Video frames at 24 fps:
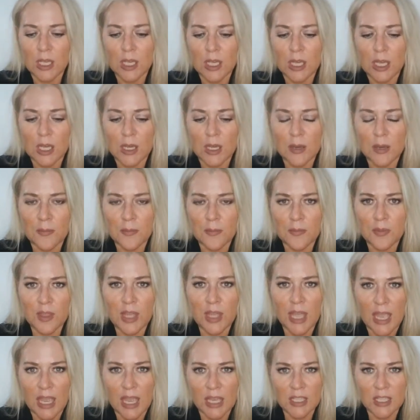
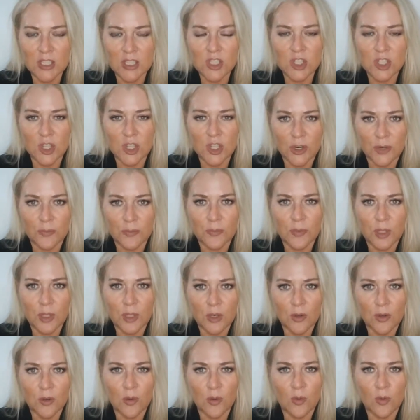the answer,
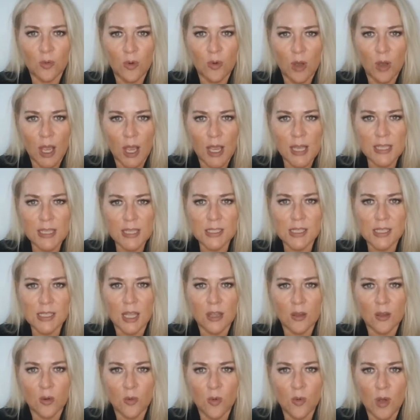the whys
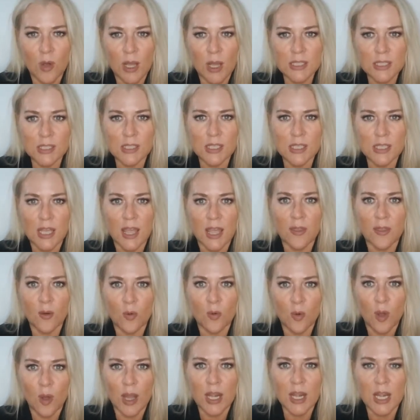and the whats and the
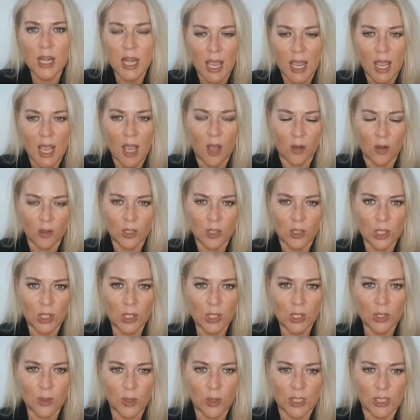what now
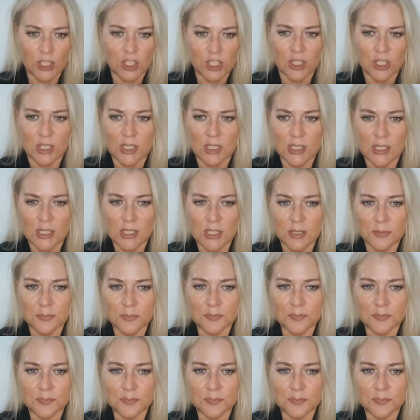questions.